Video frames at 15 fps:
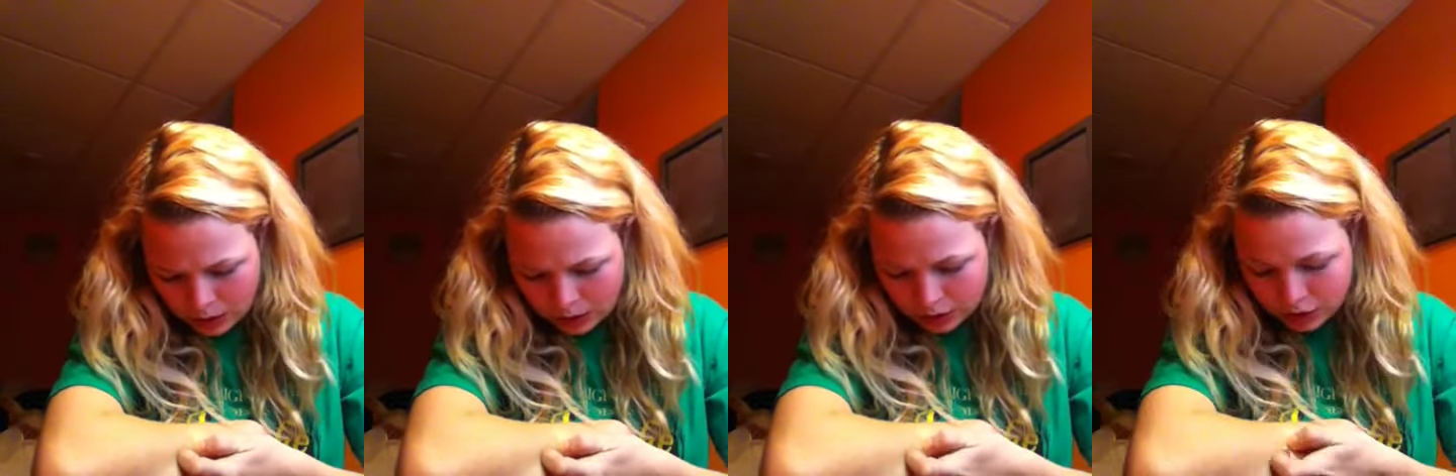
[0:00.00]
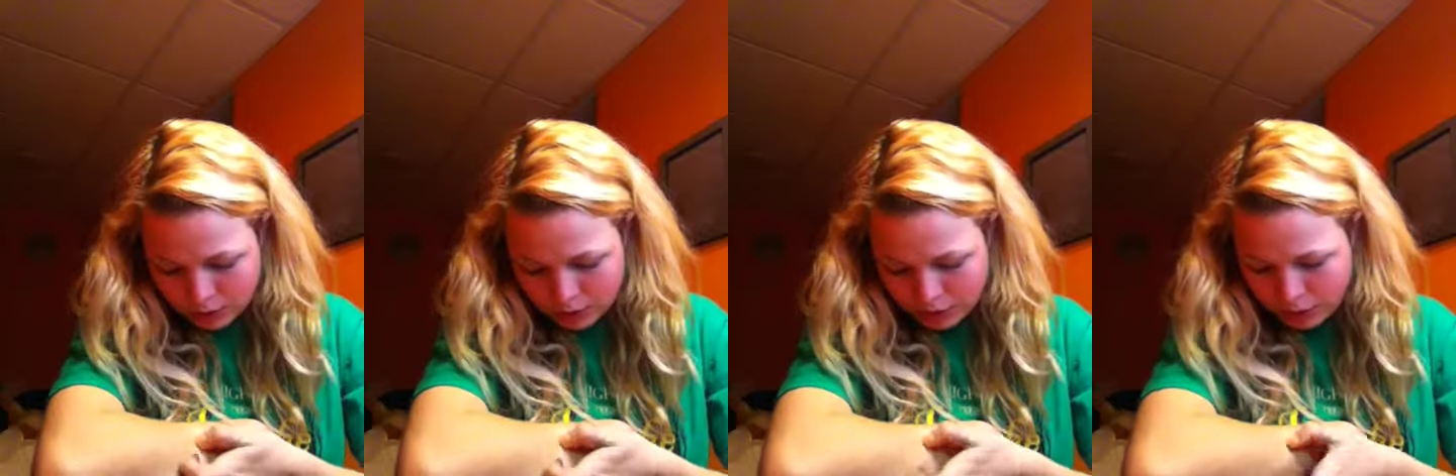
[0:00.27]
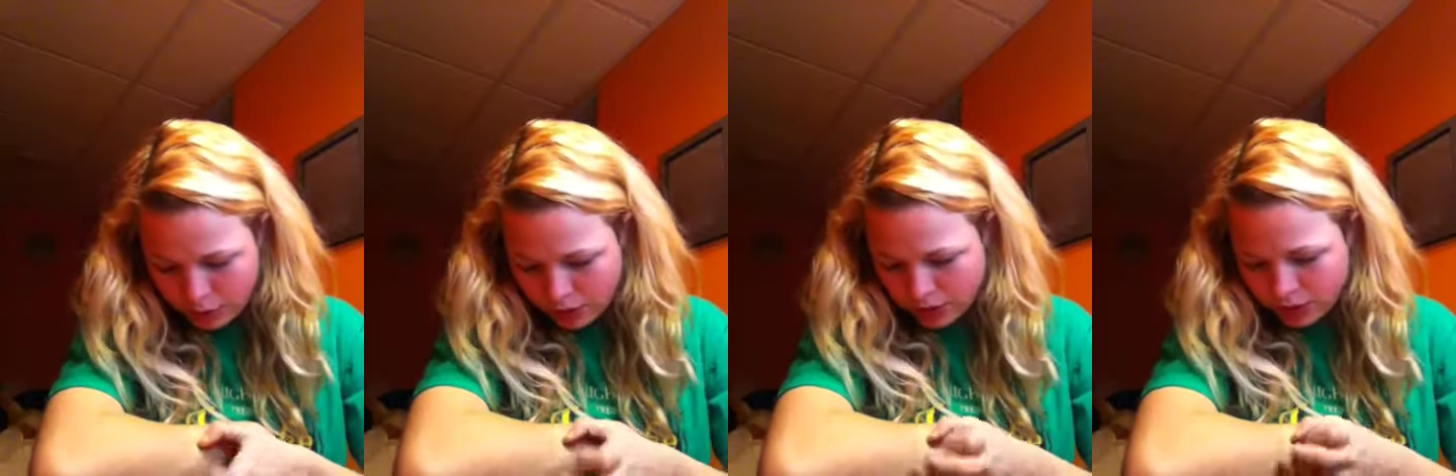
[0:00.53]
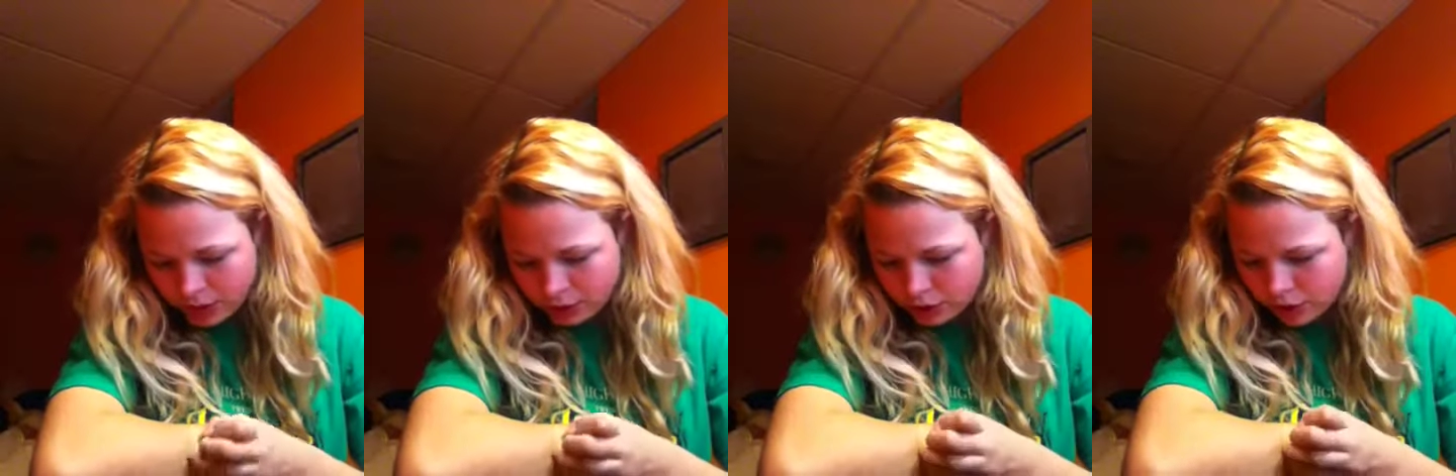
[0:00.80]
This is before
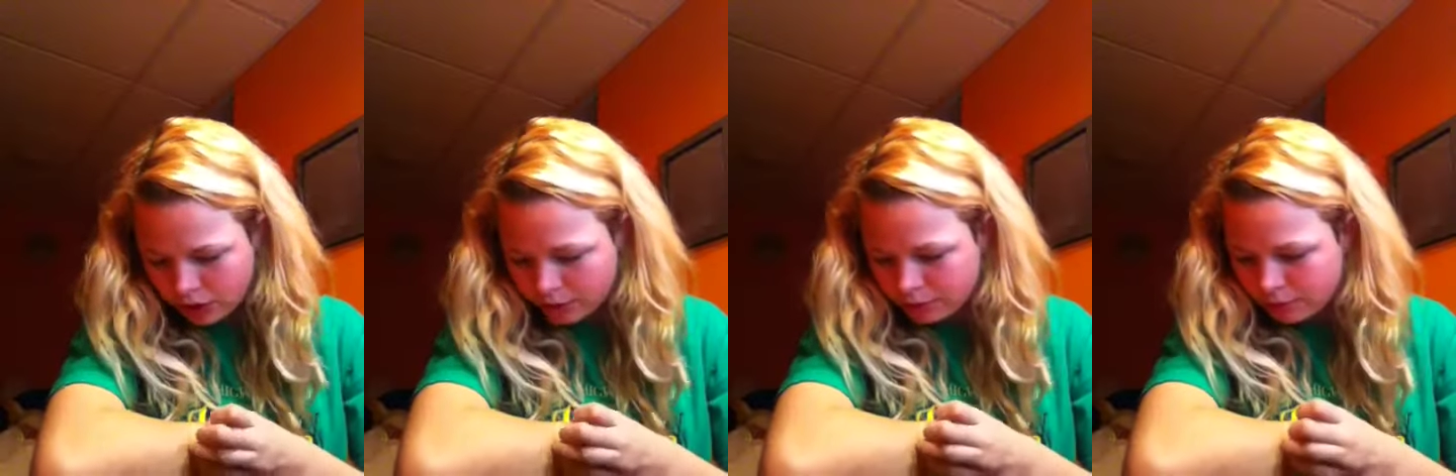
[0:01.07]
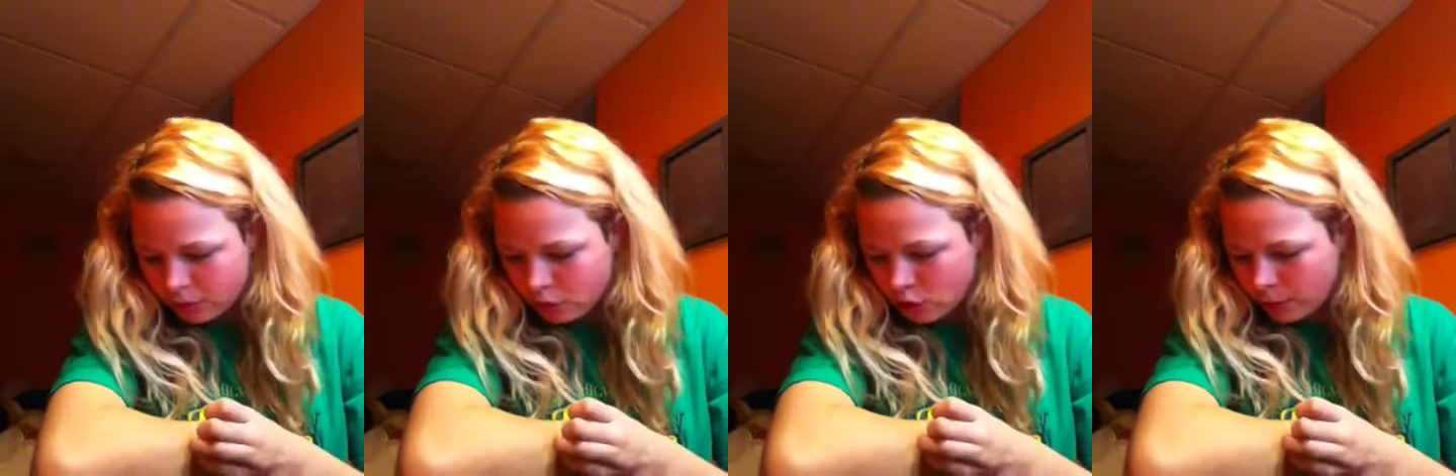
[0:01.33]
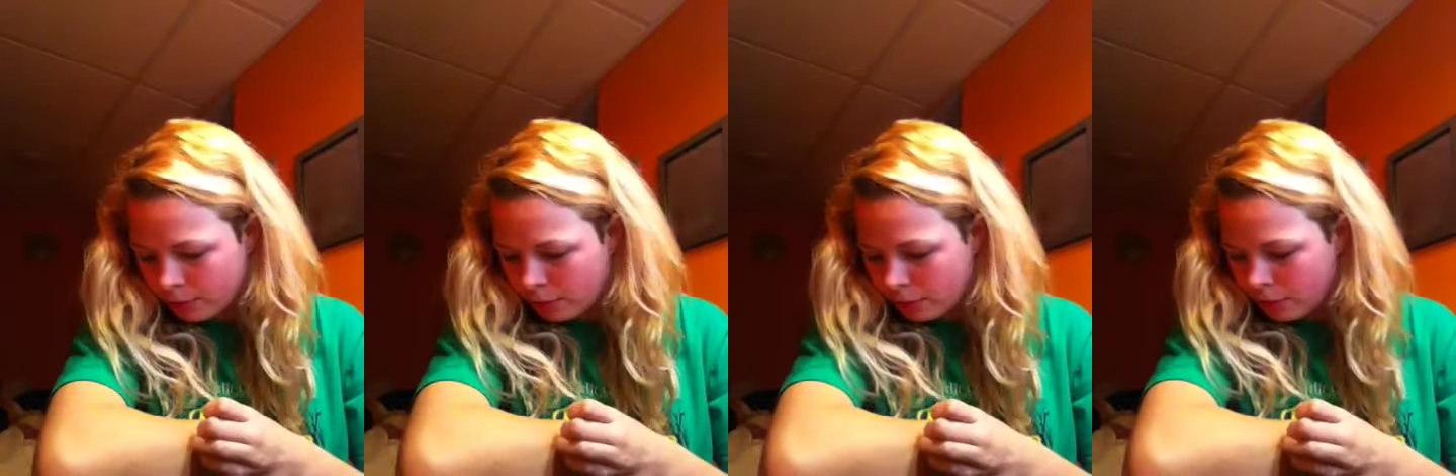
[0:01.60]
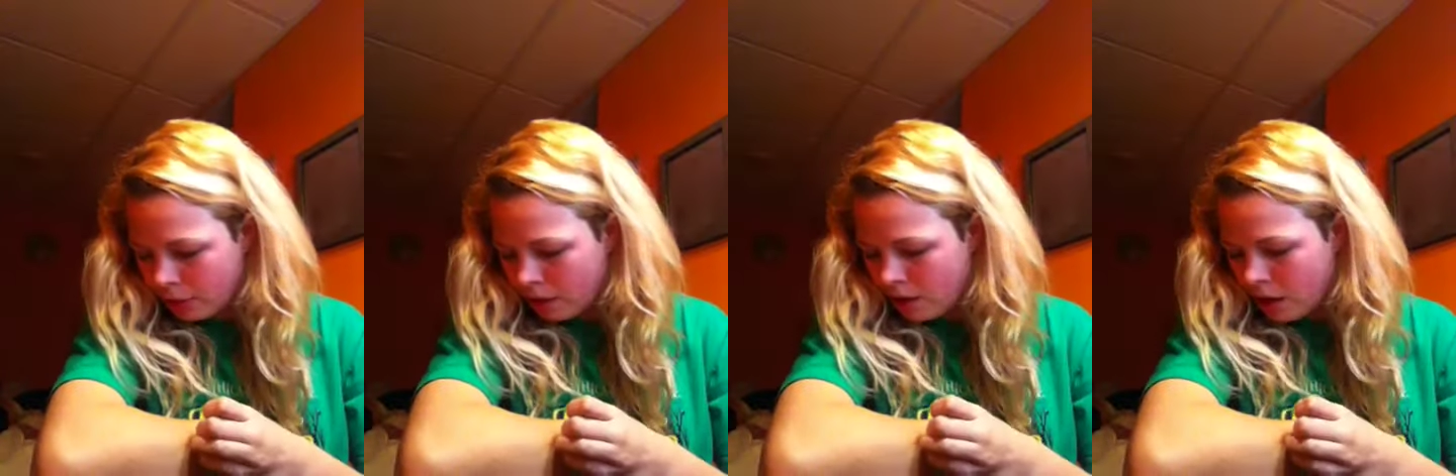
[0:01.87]
he tried to jump on
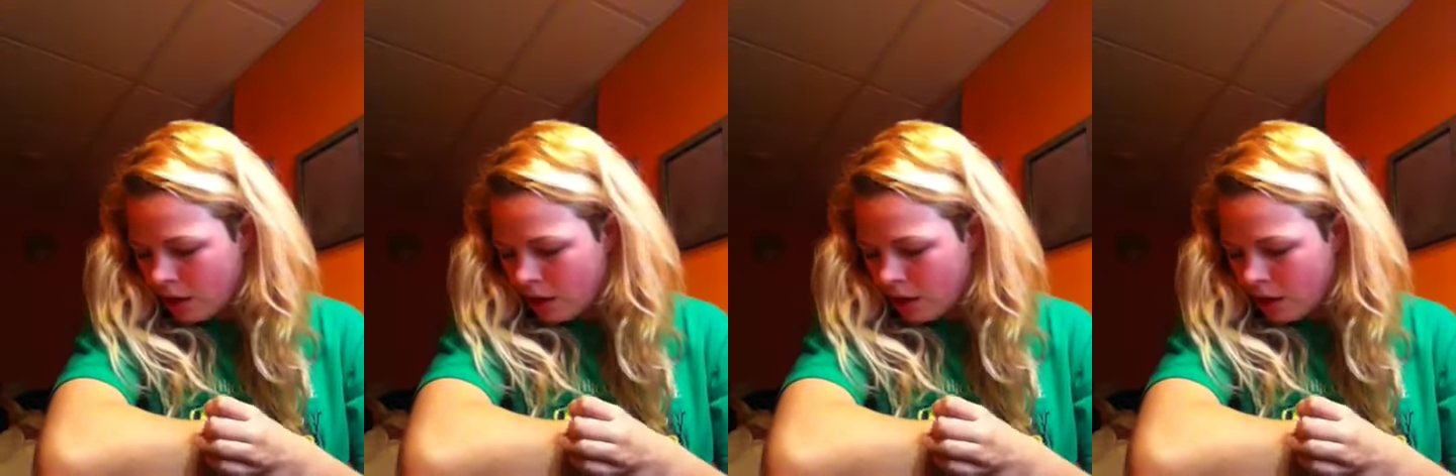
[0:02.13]
me.